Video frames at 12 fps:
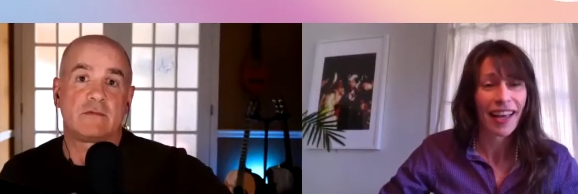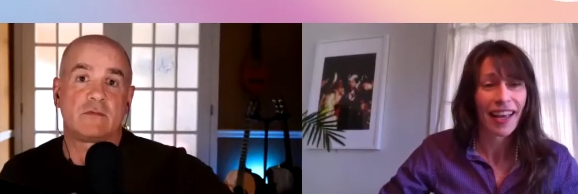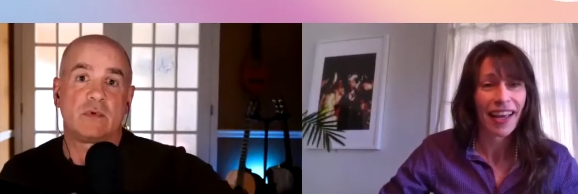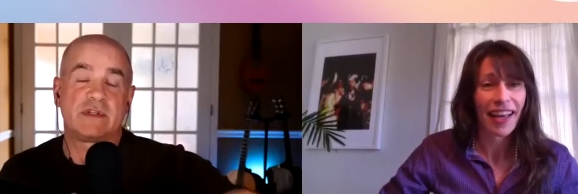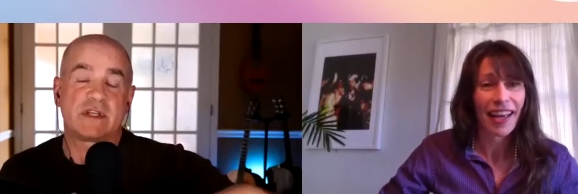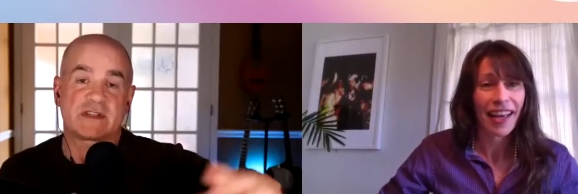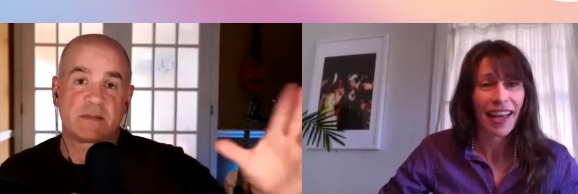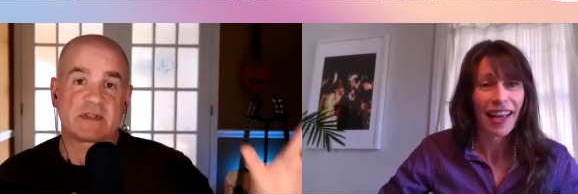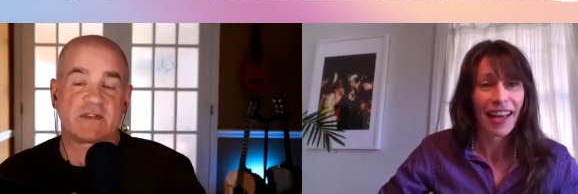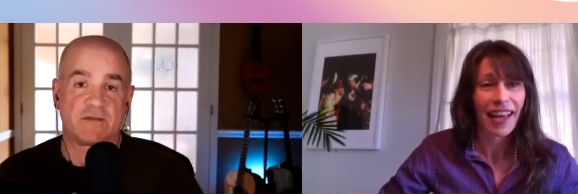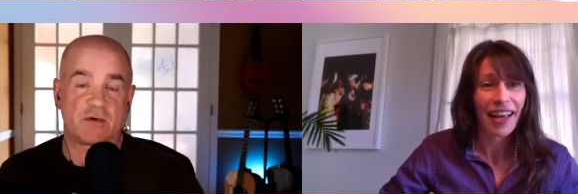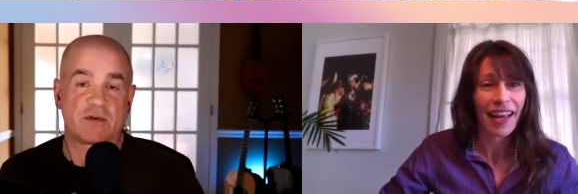Speaker 1: we just
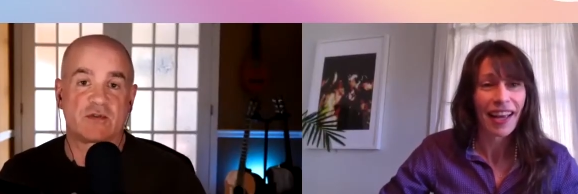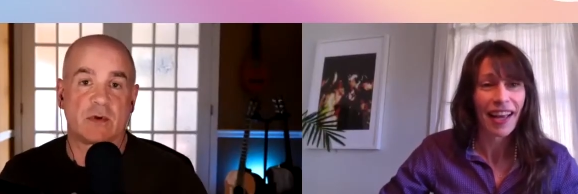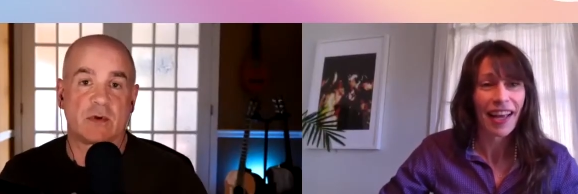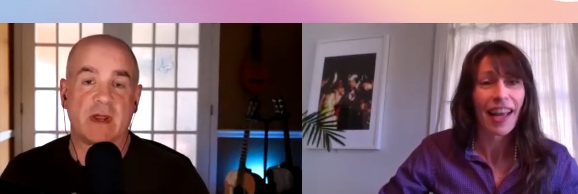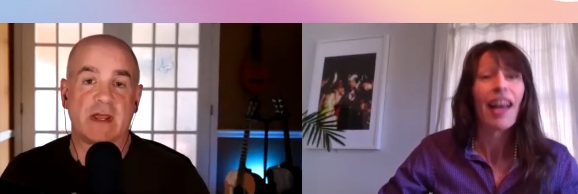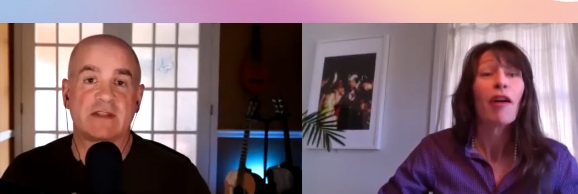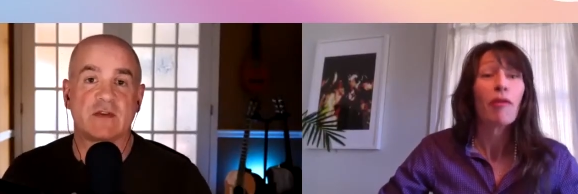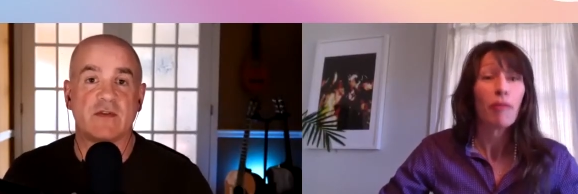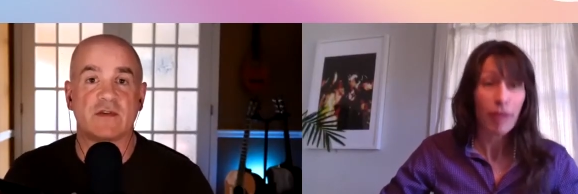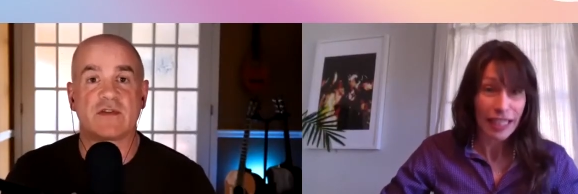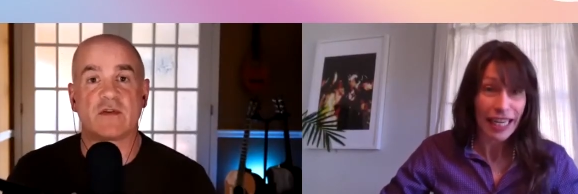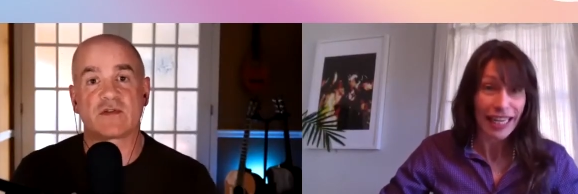missed the first one, right? So
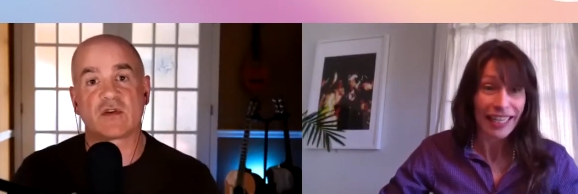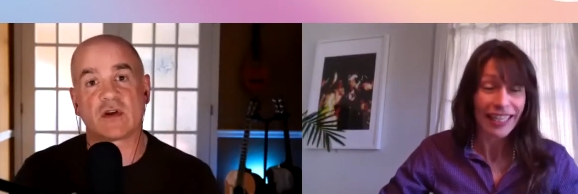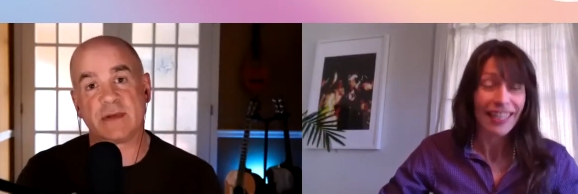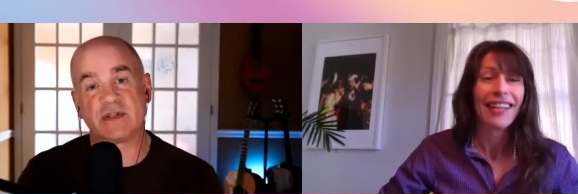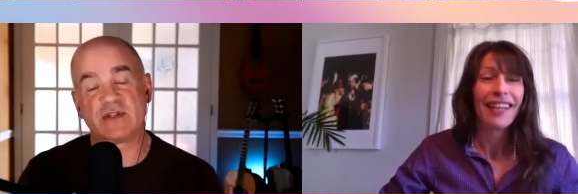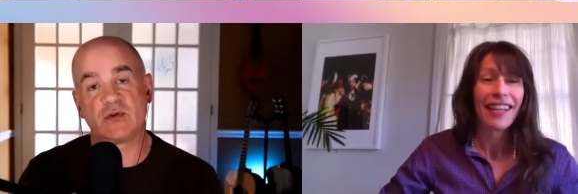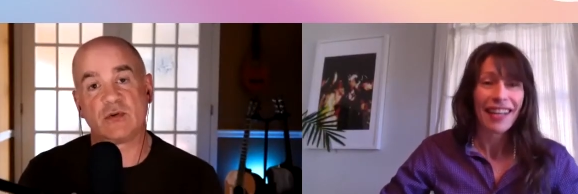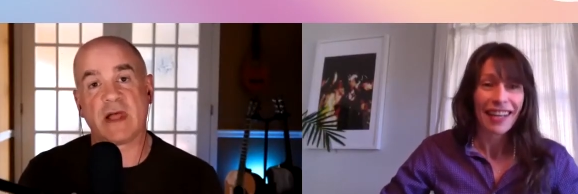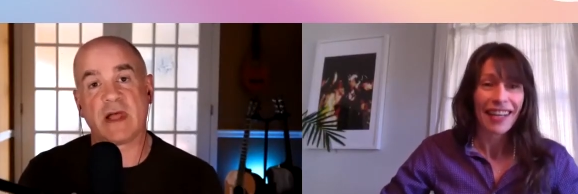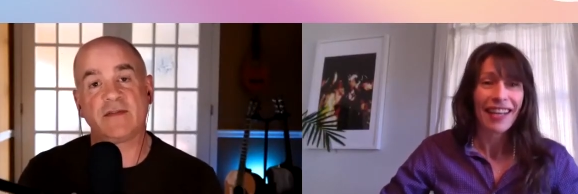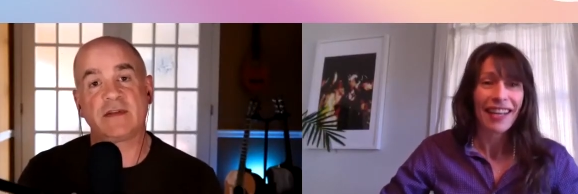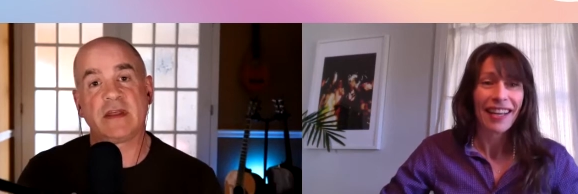there's, there's going to be two
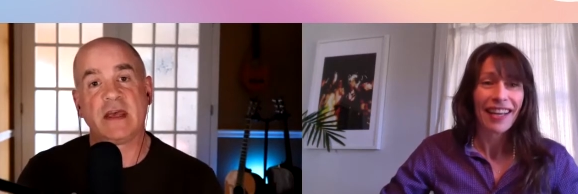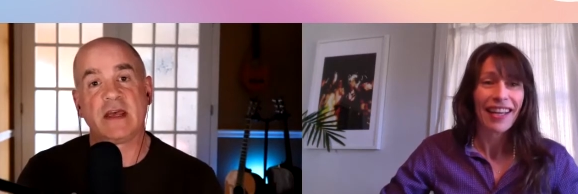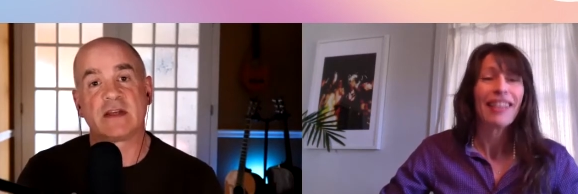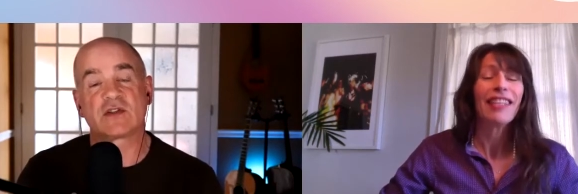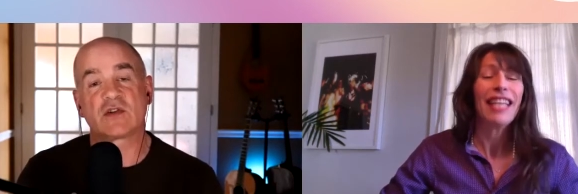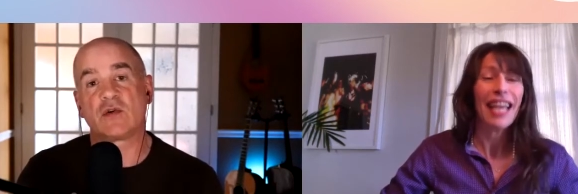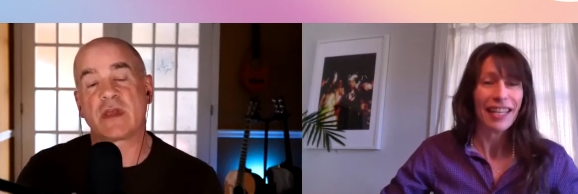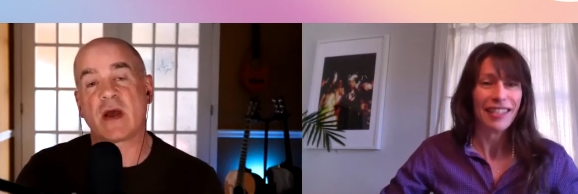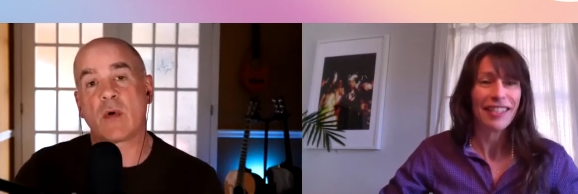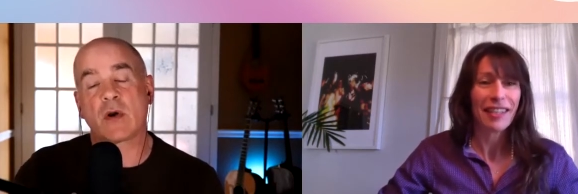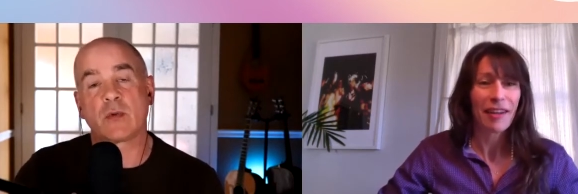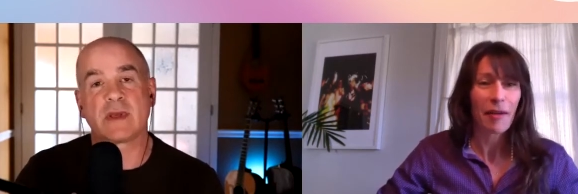left. So yes. yeah,
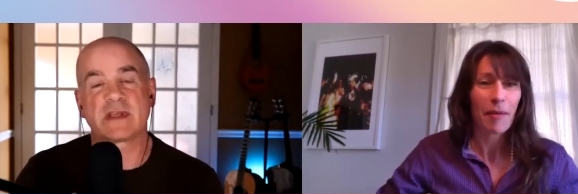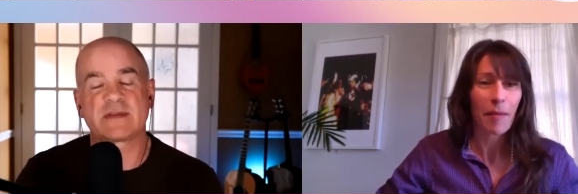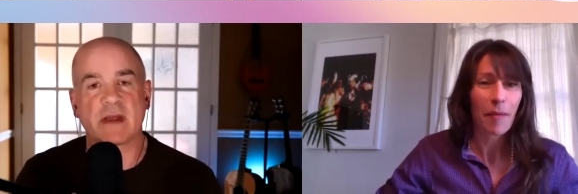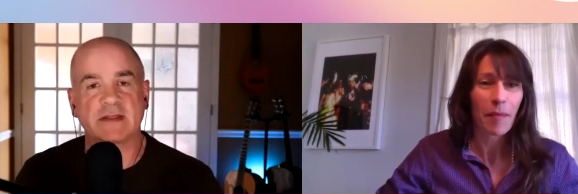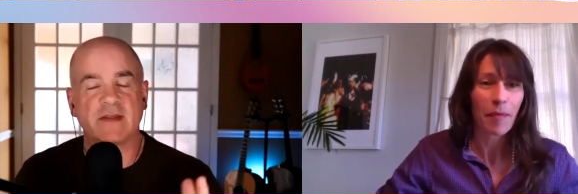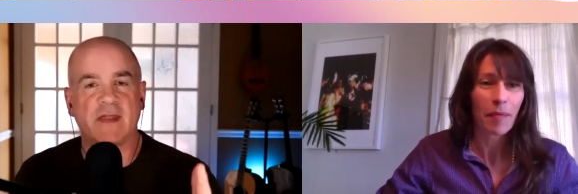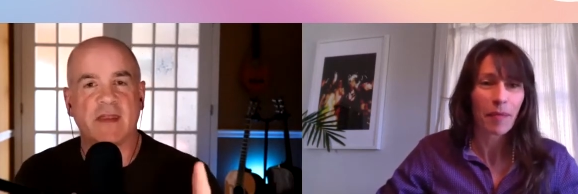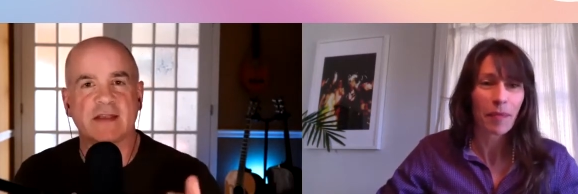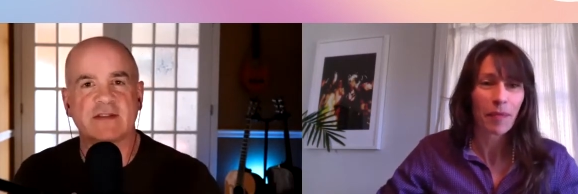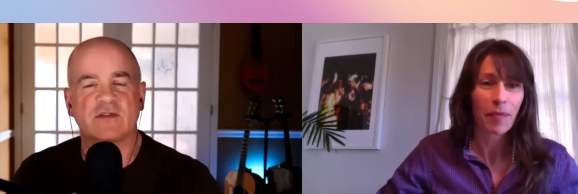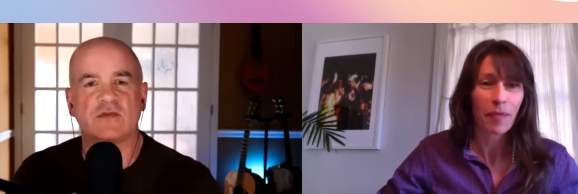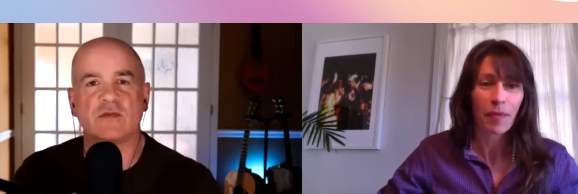what can we expect in the
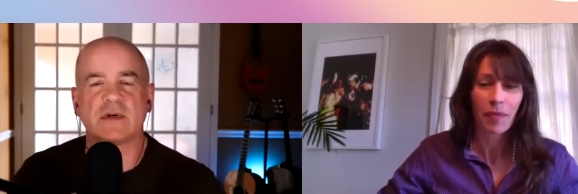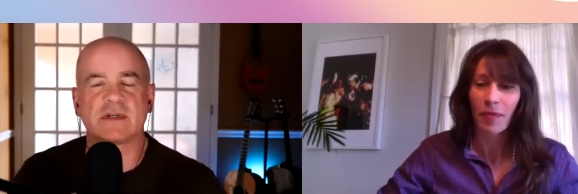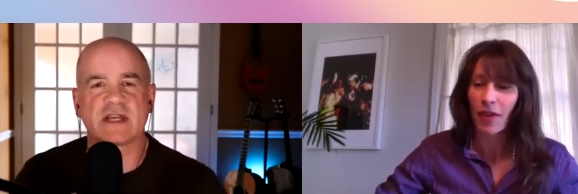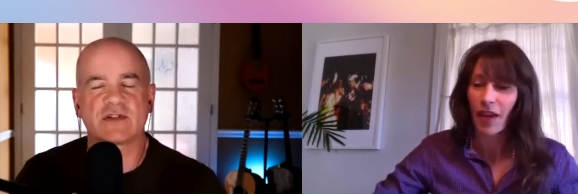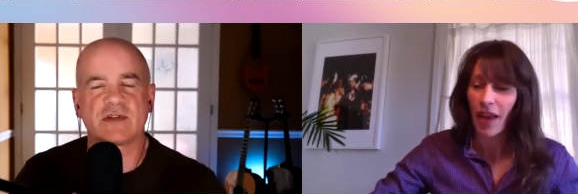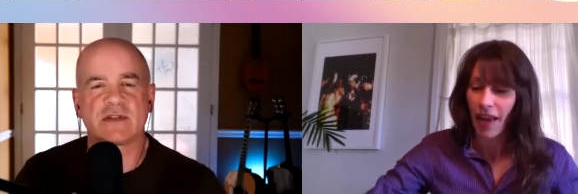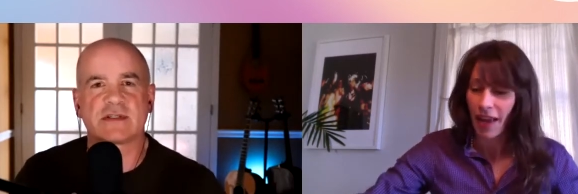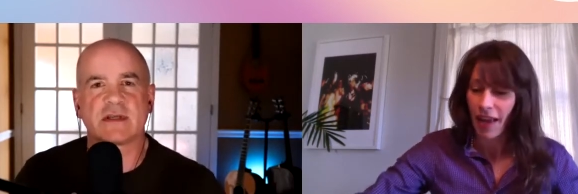next two uh, sessions?